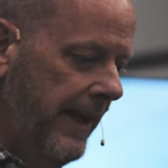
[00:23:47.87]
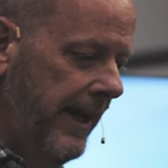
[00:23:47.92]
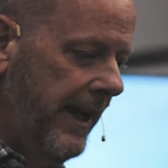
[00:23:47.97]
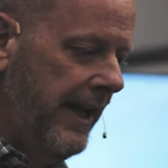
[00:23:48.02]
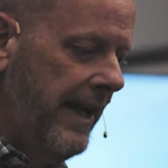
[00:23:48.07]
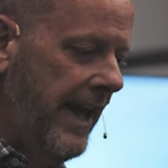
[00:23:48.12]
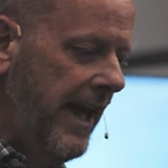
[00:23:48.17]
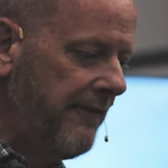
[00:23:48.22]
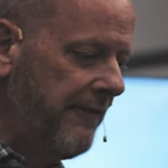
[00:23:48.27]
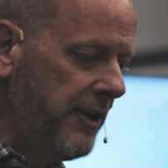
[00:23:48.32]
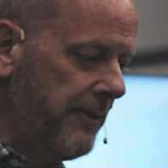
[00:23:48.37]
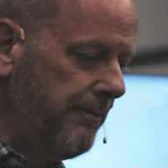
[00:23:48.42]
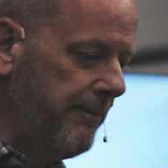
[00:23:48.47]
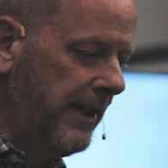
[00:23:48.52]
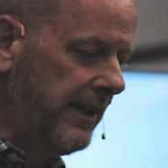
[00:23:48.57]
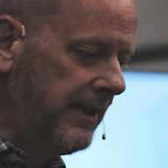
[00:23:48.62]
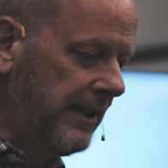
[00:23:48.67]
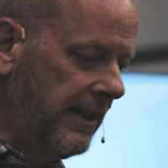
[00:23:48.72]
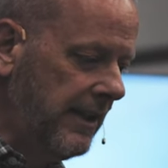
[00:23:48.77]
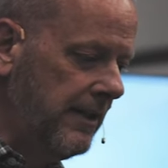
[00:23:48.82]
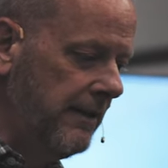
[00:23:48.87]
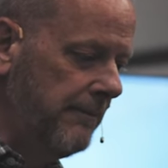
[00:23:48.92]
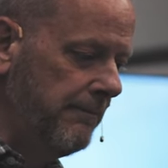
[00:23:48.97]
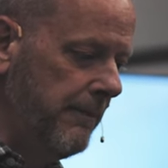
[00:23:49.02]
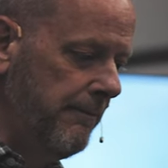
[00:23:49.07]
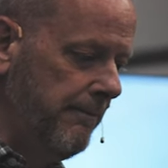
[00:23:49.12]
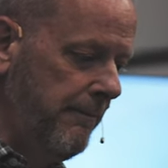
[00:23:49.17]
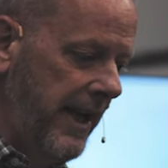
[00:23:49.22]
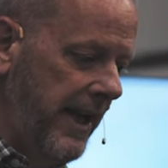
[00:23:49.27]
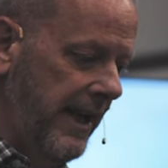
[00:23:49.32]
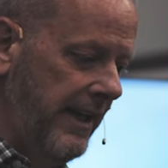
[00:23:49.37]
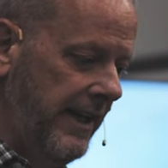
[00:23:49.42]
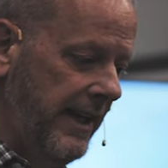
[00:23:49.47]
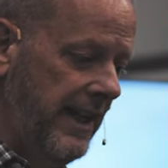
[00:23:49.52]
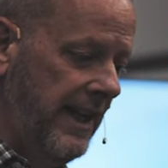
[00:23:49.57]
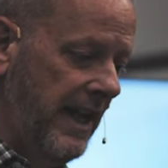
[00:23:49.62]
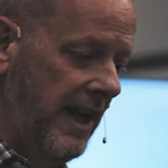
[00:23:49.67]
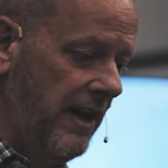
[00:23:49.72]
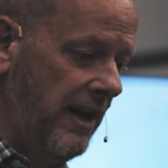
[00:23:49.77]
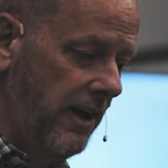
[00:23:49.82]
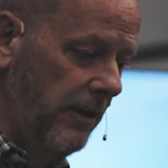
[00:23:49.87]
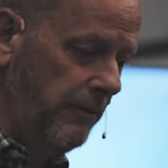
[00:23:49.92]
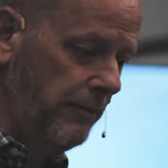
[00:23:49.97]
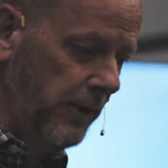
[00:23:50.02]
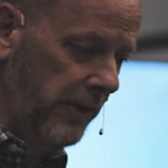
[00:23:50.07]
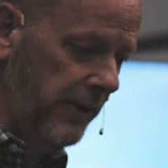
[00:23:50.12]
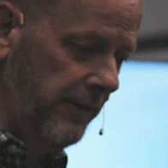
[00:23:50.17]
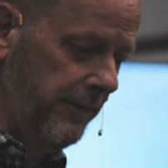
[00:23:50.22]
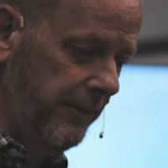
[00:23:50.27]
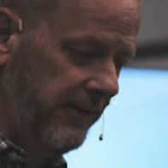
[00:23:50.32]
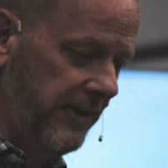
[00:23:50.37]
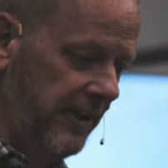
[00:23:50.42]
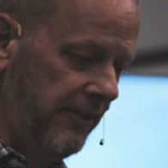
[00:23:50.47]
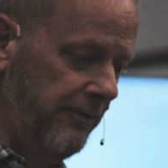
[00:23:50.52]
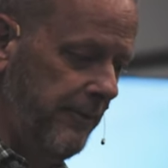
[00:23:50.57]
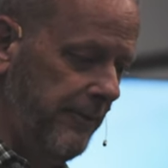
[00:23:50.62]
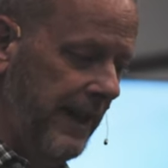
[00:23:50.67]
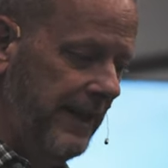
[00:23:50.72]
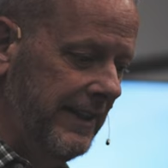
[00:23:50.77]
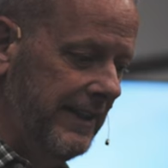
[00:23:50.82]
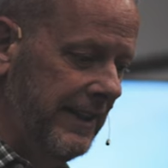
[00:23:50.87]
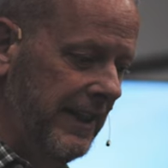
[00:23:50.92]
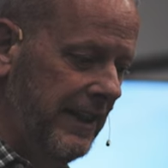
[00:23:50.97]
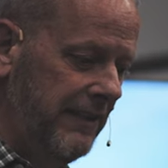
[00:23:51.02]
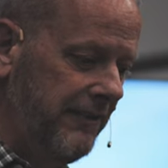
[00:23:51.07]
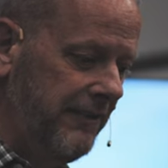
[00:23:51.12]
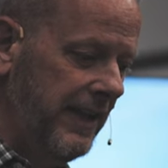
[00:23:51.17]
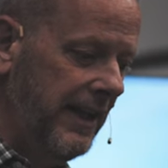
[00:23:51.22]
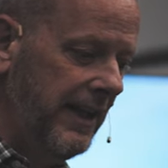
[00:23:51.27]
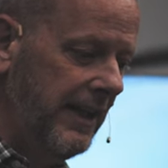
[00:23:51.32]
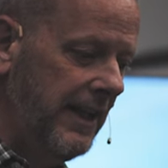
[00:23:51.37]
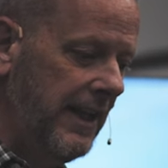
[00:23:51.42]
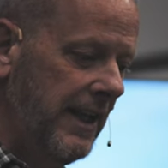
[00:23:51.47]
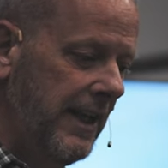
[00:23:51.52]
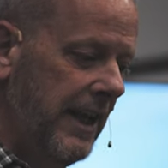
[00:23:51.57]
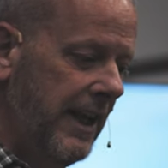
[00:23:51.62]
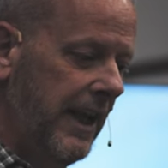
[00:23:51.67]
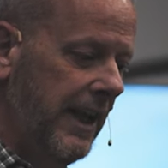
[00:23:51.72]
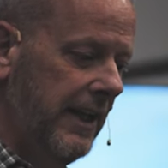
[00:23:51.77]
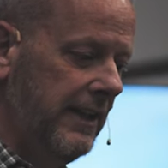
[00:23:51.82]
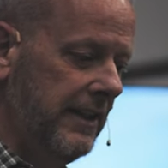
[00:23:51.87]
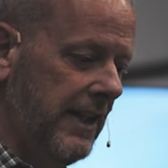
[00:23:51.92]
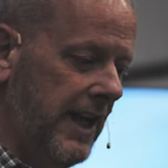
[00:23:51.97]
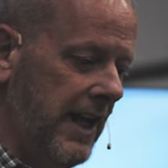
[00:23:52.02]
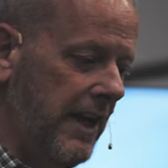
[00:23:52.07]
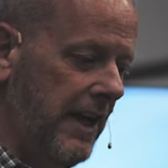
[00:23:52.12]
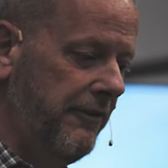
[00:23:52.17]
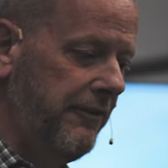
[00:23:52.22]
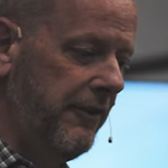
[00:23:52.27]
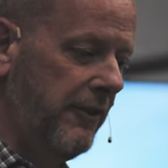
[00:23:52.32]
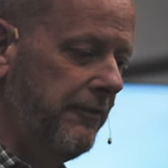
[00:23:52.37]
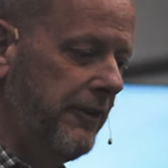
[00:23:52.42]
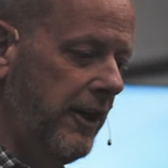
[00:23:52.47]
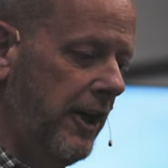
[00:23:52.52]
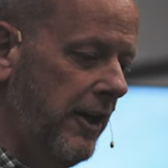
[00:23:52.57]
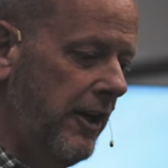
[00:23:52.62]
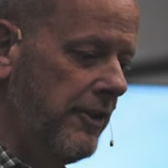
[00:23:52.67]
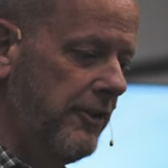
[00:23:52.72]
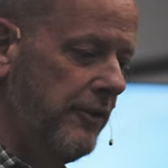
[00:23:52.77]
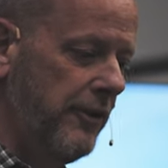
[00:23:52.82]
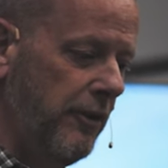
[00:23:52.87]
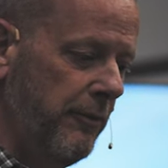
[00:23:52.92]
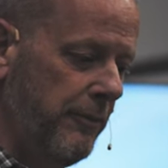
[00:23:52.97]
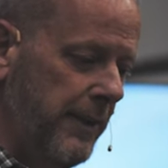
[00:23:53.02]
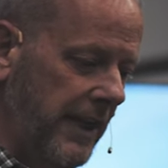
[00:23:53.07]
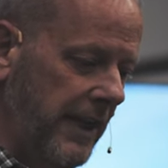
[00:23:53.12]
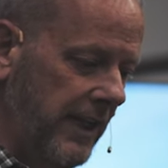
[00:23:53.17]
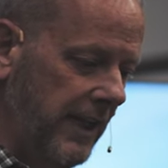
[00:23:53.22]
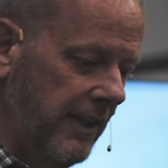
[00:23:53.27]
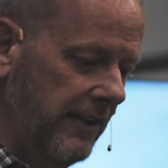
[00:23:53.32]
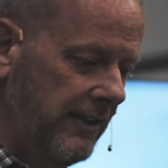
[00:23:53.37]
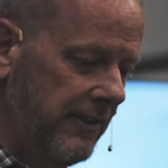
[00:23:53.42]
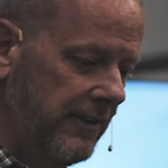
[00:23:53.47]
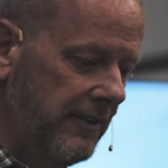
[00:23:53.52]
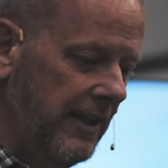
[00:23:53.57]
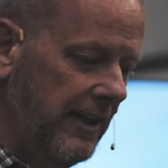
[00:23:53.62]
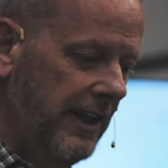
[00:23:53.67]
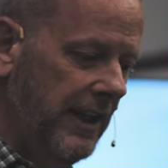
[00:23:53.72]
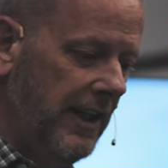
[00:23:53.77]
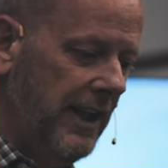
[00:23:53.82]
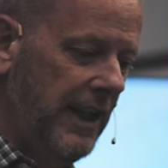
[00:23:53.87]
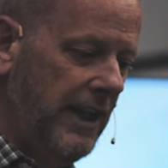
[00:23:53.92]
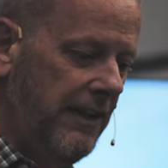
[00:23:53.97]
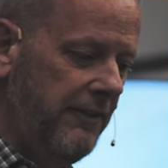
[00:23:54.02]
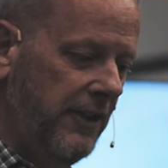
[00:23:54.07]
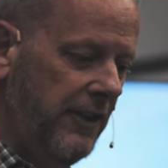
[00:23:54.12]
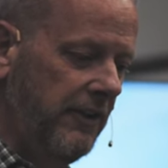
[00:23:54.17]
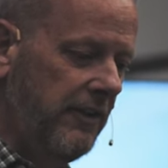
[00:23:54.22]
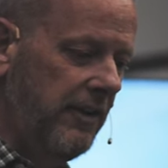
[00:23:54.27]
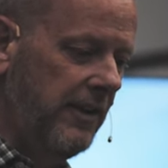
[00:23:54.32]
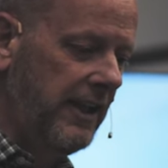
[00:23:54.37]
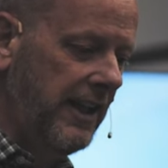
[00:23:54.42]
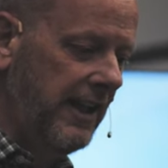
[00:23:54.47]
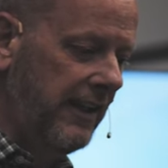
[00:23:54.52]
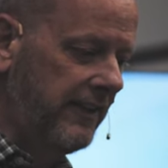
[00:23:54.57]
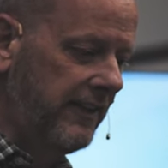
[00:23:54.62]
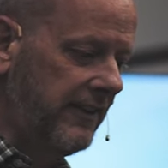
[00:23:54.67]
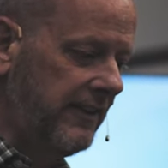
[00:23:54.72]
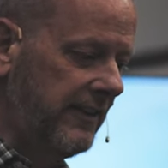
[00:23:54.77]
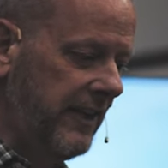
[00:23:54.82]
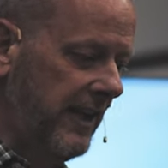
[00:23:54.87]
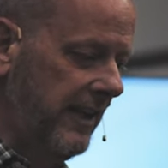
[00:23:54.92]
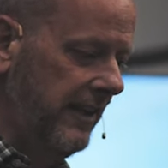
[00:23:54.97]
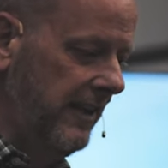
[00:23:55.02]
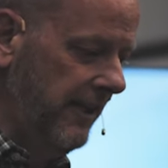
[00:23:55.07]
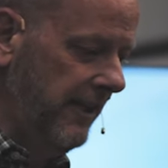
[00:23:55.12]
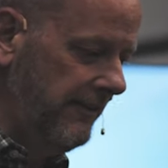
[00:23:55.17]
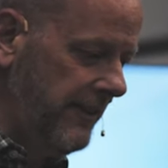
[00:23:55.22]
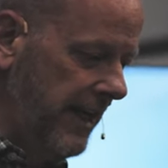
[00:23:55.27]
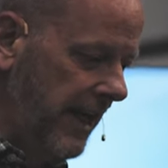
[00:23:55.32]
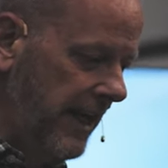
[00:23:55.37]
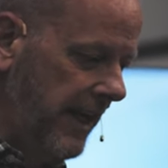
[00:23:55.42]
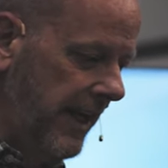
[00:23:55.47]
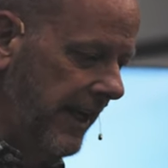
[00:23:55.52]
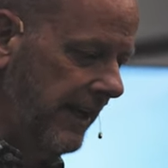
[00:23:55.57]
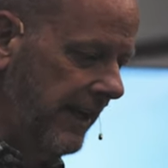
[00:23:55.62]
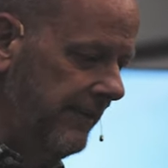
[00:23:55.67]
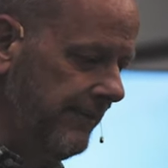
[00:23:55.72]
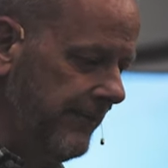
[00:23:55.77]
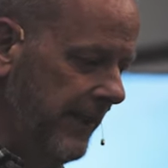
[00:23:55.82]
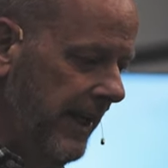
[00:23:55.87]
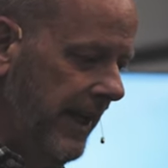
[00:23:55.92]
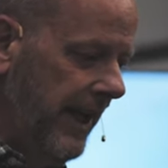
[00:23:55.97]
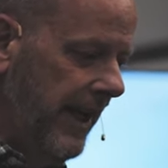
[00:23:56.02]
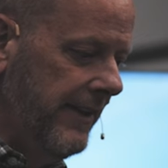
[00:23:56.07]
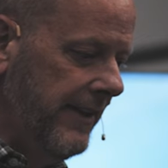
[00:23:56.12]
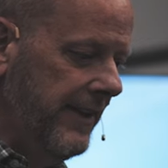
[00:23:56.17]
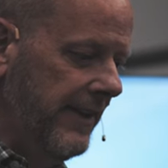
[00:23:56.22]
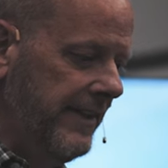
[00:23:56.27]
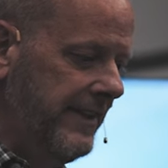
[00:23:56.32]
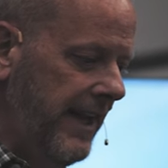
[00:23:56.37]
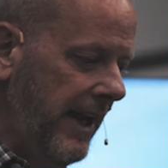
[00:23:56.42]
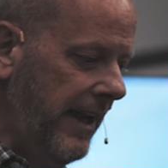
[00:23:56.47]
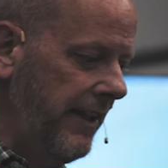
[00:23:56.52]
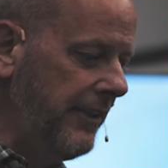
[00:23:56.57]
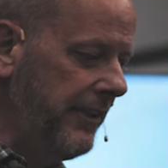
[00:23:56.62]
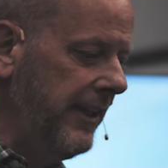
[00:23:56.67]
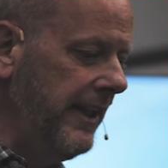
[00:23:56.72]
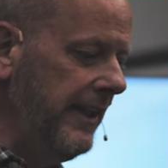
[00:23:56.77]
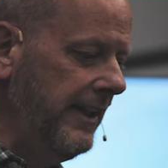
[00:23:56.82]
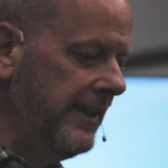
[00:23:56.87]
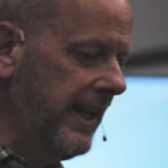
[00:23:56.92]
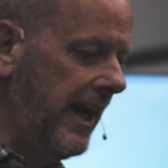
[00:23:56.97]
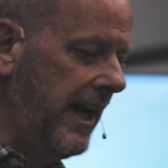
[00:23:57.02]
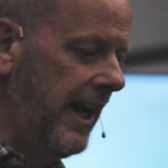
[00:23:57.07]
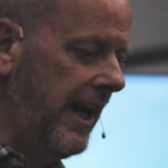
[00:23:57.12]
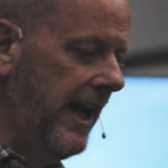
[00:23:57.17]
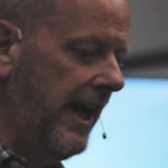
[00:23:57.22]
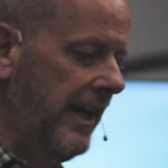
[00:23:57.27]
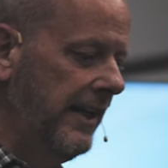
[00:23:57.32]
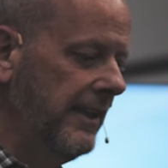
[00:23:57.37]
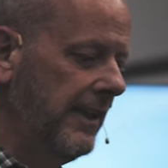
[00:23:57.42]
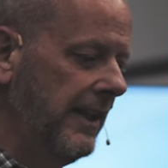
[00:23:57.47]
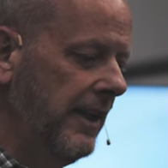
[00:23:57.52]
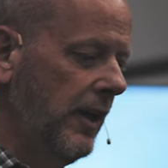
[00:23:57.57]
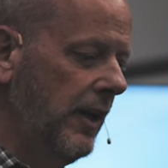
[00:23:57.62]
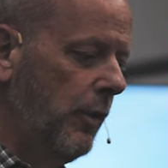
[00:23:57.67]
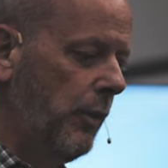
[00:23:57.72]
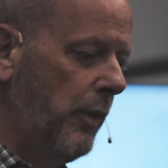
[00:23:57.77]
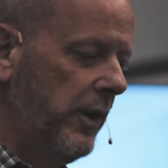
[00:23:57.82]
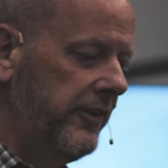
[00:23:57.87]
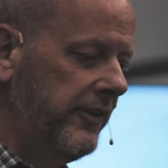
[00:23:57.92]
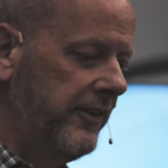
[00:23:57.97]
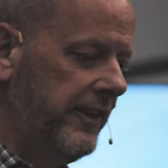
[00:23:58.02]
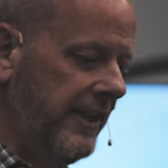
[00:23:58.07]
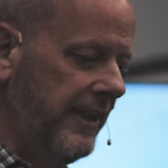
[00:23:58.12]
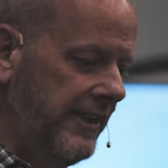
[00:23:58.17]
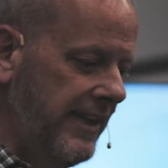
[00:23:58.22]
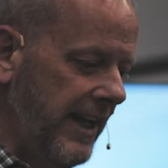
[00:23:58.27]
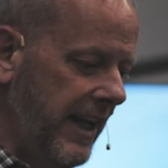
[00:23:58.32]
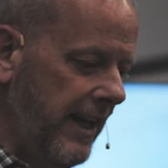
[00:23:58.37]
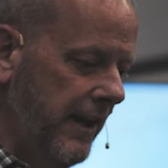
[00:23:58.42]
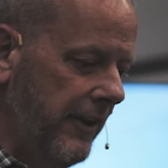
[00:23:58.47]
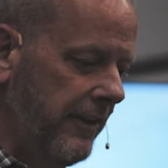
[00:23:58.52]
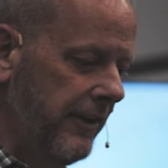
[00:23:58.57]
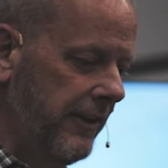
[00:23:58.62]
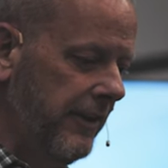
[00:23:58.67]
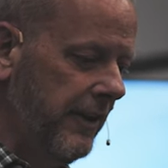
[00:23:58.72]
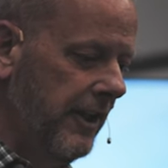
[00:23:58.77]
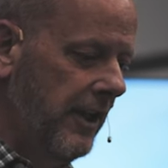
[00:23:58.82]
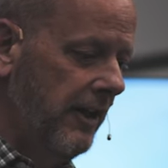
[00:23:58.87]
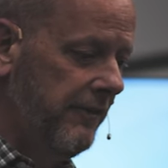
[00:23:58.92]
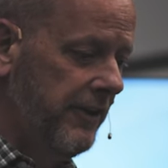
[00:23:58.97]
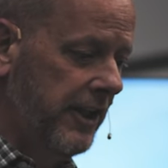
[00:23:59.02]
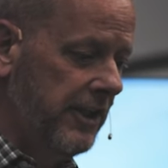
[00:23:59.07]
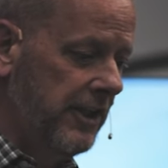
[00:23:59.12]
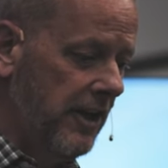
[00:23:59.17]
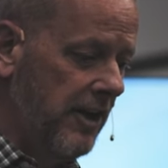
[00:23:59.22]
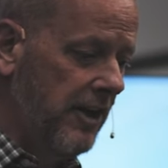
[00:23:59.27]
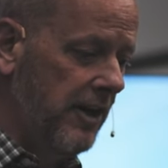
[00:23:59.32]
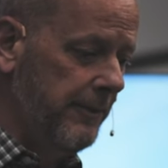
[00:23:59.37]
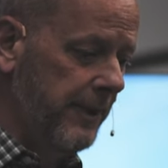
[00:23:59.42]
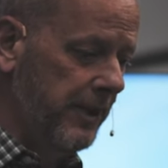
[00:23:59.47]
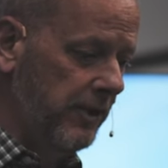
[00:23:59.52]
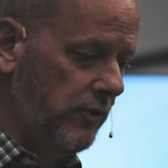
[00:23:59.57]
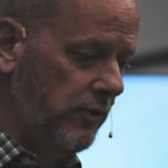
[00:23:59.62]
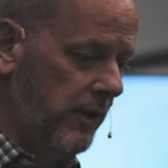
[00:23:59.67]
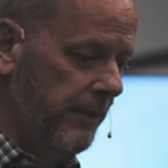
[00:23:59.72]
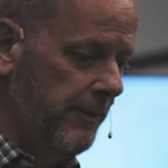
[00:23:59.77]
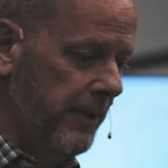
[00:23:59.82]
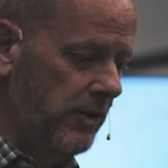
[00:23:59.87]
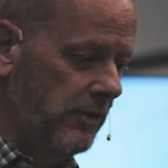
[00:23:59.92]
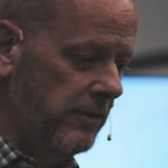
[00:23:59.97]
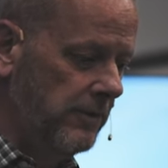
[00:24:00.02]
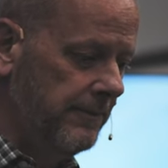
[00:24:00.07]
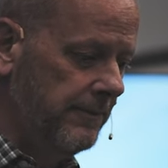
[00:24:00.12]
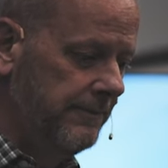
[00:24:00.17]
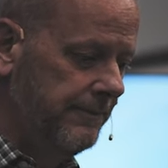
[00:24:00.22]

And having become man, he humbled himself by living a life of utter obedience, even to the extent of dying. And the death he died was the death of a common criminal.